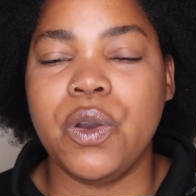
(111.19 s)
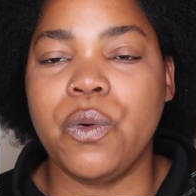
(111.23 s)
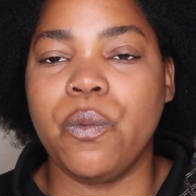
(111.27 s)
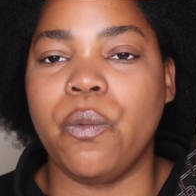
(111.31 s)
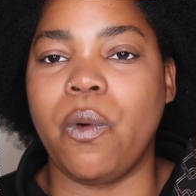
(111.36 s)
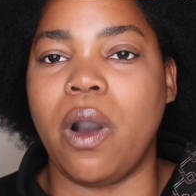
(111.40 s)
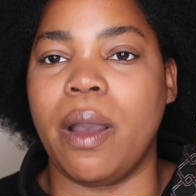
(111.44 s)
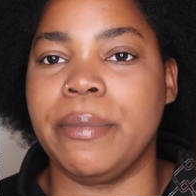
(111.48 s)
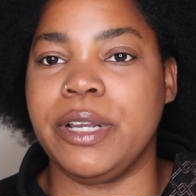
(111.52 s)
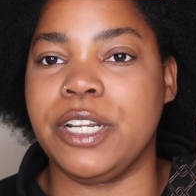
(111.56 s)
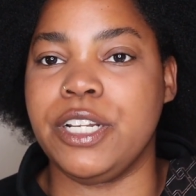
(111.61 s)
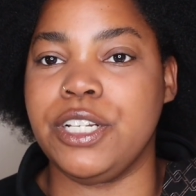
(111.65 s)

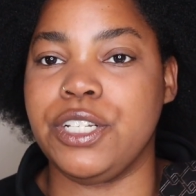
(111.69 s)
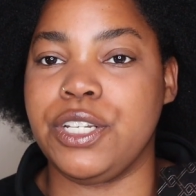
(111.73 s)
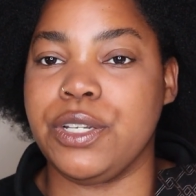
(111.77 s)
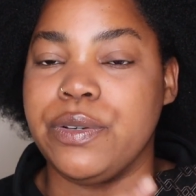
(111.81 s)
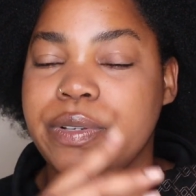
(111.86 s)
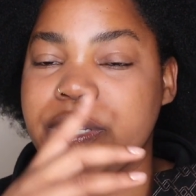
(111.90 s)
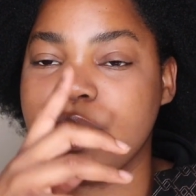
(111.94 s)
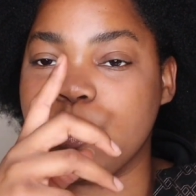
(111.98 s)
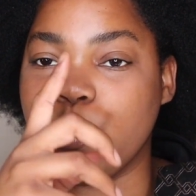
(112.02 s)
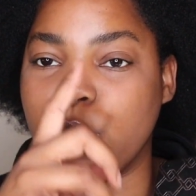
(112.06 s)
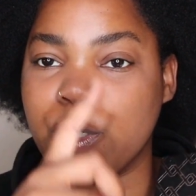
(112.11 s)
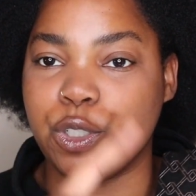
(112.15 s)
What I'm going to do
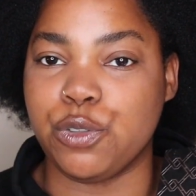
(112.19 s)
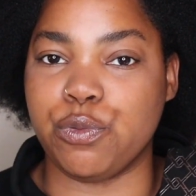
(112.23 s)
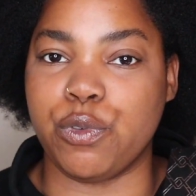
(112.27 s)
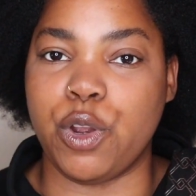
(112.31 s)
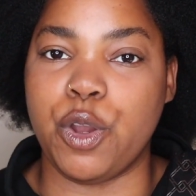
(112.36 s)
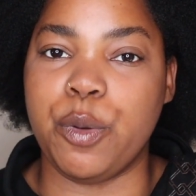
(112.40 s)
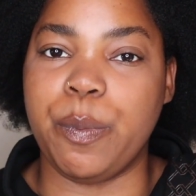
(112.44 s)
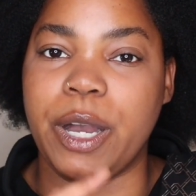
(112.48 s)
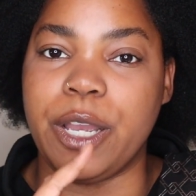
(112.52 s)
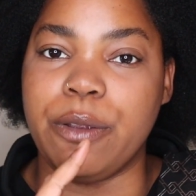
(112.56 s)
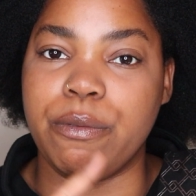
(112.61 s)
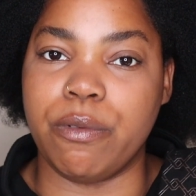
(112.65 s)
is swatch
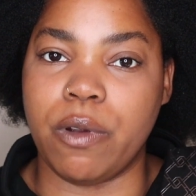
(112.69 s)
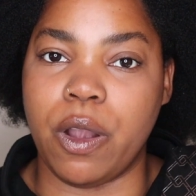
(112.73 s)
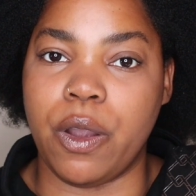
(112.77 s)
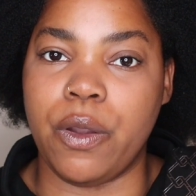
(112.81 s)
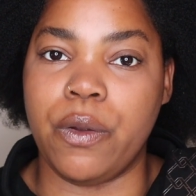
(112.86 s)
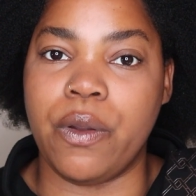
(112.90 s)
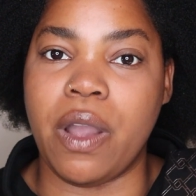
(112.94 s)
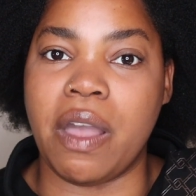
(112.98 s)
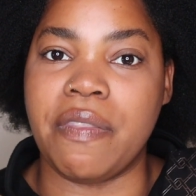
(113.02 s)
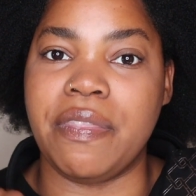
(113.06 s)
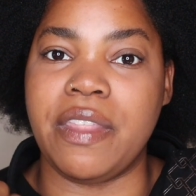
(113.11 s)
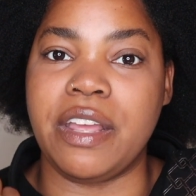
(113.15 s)
row by
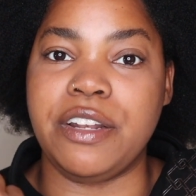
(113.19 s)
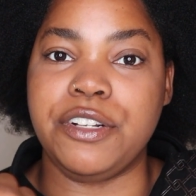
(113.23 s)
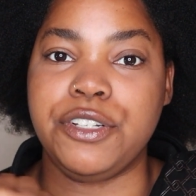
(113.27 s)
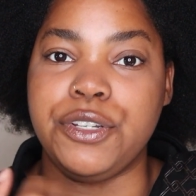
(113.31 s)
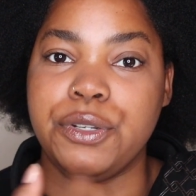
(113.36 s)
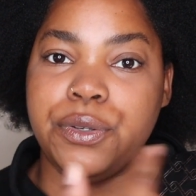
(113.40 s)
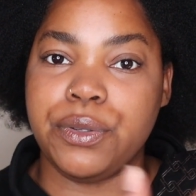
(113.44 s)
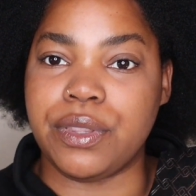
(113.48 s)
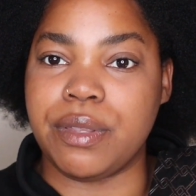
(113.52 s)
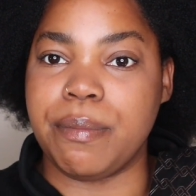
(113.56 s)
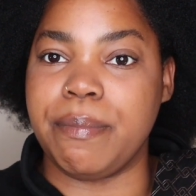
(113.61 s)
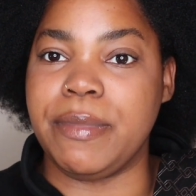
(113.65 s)
row and then
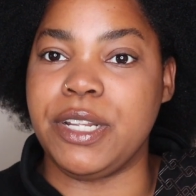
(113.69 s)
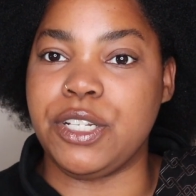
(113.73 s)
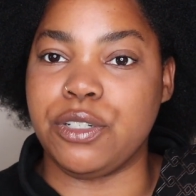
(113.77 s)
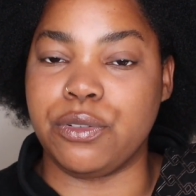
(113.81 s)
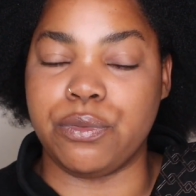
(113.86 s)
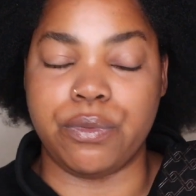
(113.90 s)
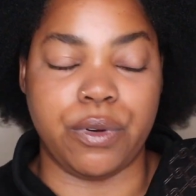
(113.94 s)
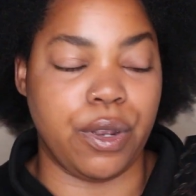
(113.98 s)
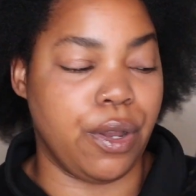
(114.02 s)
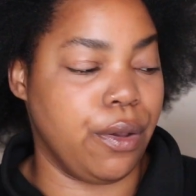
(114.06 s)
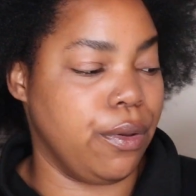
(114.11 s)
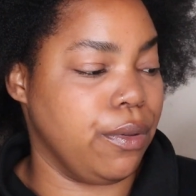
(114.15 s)
do the
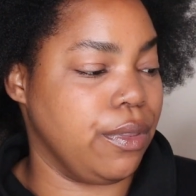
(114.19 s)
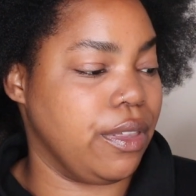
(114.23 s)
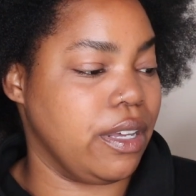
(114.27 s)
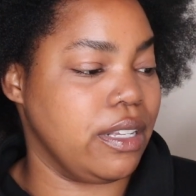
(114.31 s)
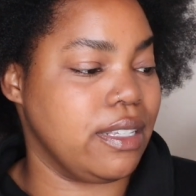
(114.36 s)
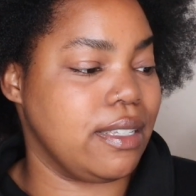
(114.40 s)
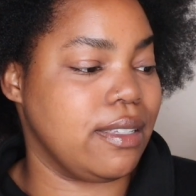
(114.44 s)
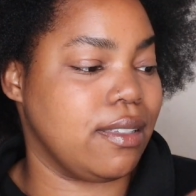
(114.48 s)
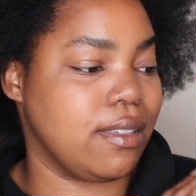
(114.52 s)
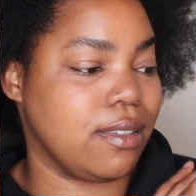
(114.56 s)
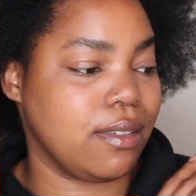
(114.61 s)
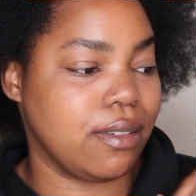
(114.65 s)
middle row.
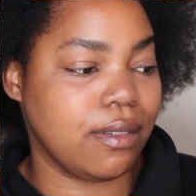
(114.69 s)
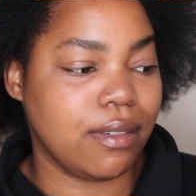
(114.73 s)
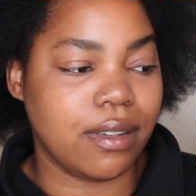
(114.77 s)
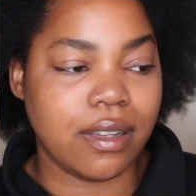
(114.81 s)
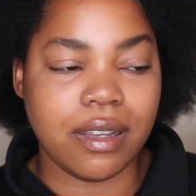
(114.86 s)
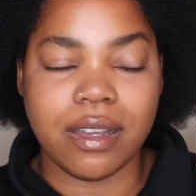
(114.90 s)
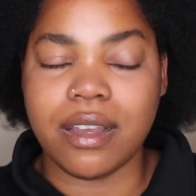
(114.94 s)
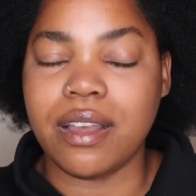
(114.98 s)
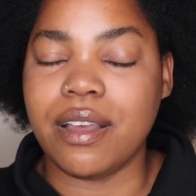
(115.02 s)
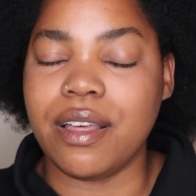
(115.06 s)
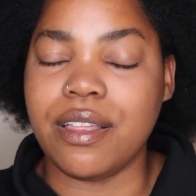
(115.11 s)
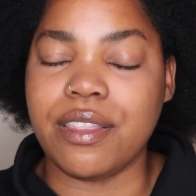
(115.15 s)
That's
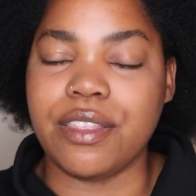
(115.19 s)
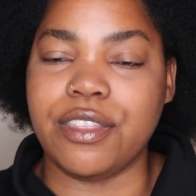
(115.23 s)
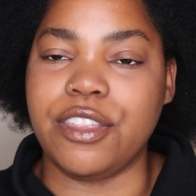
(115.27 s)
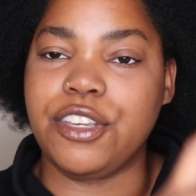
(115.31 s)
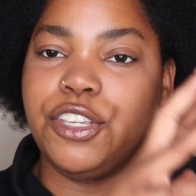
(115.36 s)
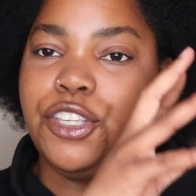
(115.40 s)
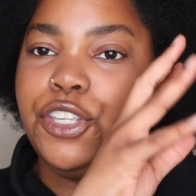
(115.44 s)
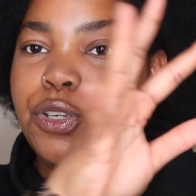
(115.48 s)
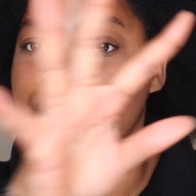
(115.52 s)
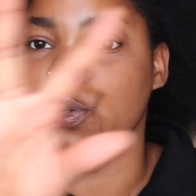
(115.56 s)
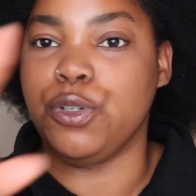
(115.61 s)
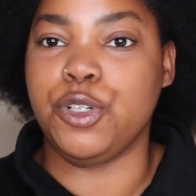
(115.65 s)
the
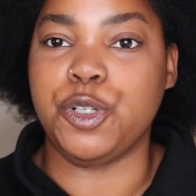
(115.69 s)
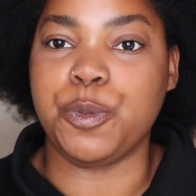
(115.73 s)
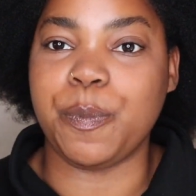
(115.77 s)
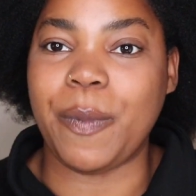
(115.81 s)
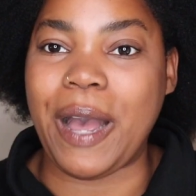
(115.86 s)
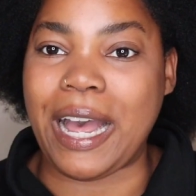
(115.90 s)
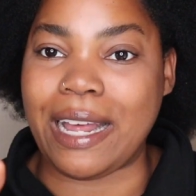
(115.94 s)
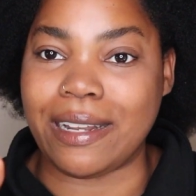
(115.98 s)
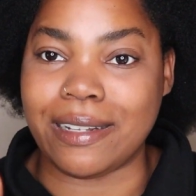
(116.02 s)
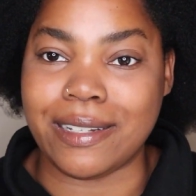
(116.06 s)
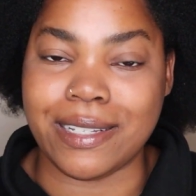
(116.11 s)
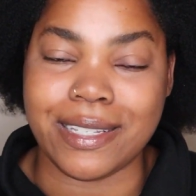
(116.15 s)
huge
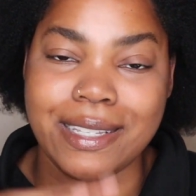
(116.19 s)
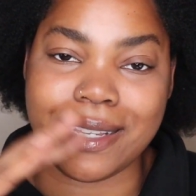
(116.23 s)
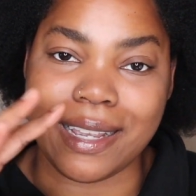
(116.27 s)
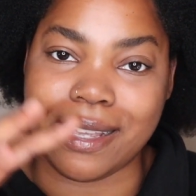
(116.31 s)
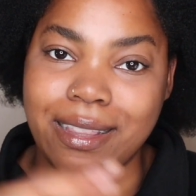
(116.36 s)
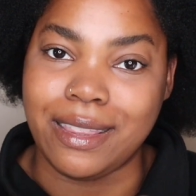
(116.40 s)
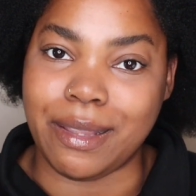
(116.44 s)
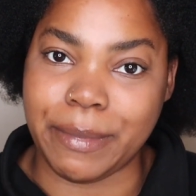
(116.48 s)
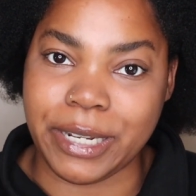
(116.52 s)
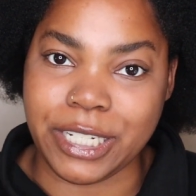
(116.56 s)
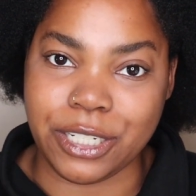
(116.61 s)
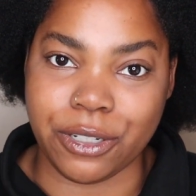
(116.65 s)
pans
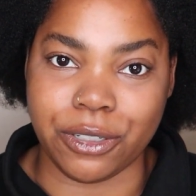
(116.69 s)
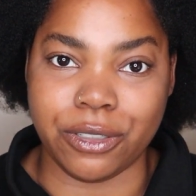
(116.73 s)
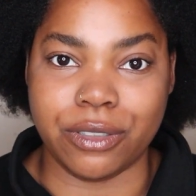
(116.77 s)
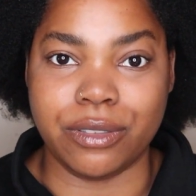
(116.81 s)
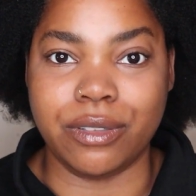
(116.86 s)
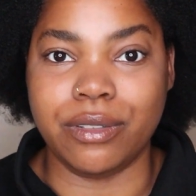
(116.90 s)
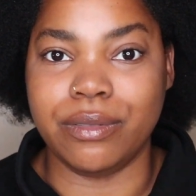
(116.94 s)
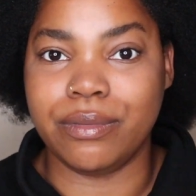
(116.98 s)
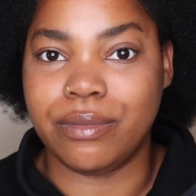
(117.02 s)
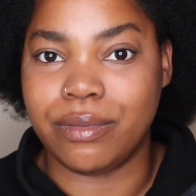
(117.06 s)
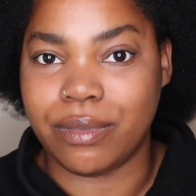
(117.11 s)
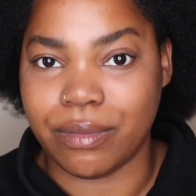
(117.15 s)
in the
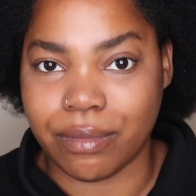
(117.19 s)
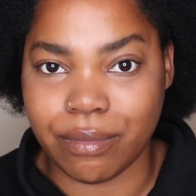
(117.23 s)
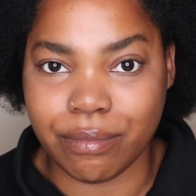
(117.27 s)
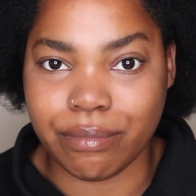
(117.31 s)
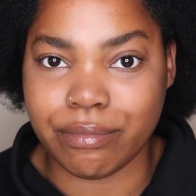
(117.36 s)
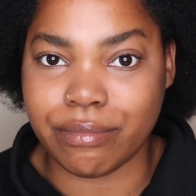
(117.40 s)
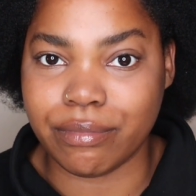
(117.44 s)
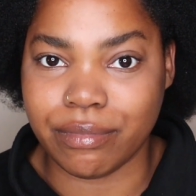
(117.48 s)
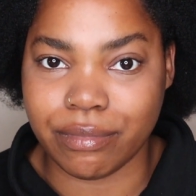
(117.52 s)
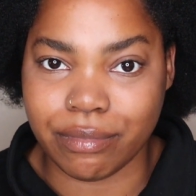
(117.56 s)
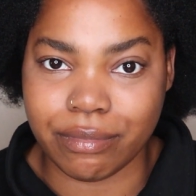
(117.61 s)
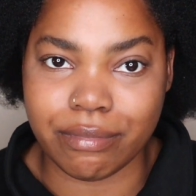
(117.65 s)
middle.
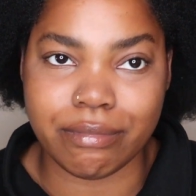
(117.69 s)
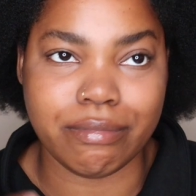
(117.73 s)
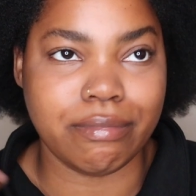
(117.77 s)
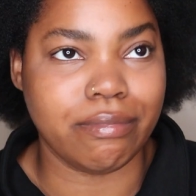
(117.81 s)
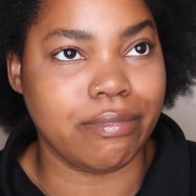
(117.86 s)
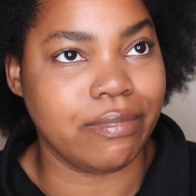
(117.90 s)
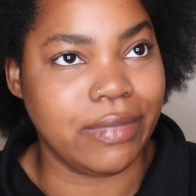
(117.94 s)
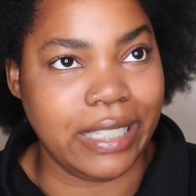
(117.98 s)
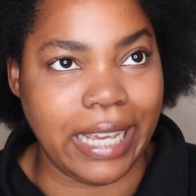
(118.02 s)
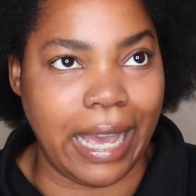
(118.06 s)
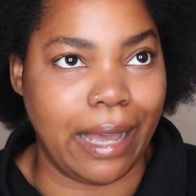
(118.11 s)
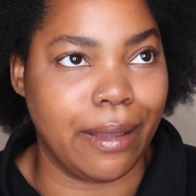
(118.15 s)

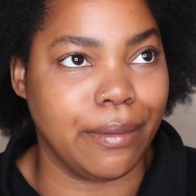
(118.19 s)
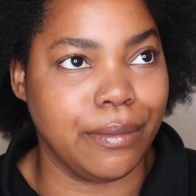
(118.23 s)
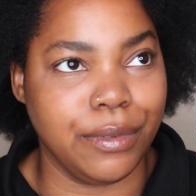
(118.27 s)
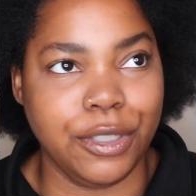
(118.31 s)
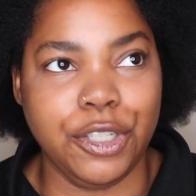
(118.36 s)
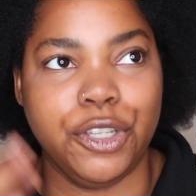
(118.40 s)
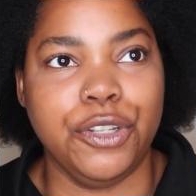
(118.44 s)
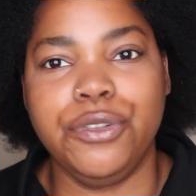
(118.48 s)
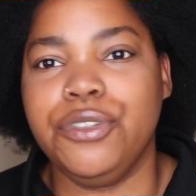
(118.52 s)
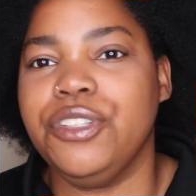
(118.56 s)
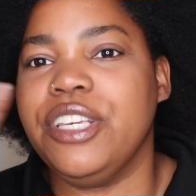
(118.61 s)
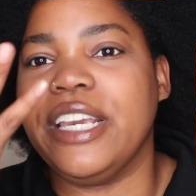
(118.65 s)
Yeah,
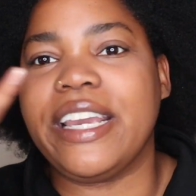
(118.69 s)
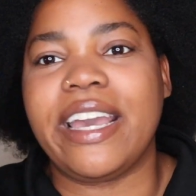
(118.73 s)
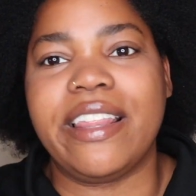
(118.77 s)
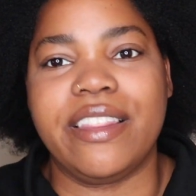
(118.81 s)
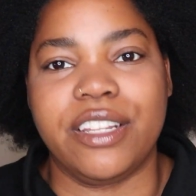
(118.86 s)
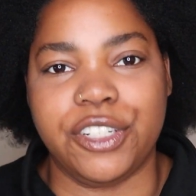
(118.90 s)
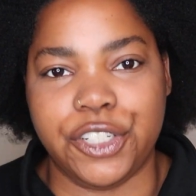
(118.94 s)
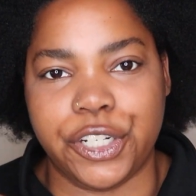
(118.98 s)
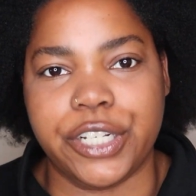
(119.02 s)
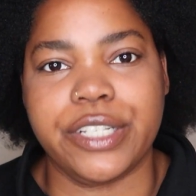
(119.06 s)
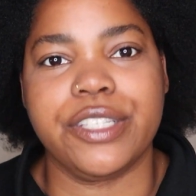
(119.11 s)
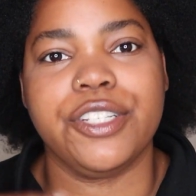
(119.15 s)
you get
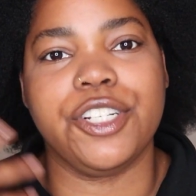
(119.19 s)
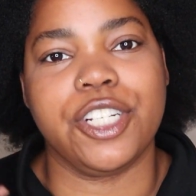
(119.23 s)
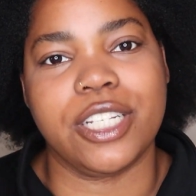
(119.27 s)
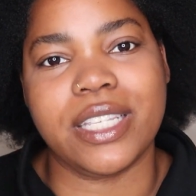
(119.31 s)
the gist.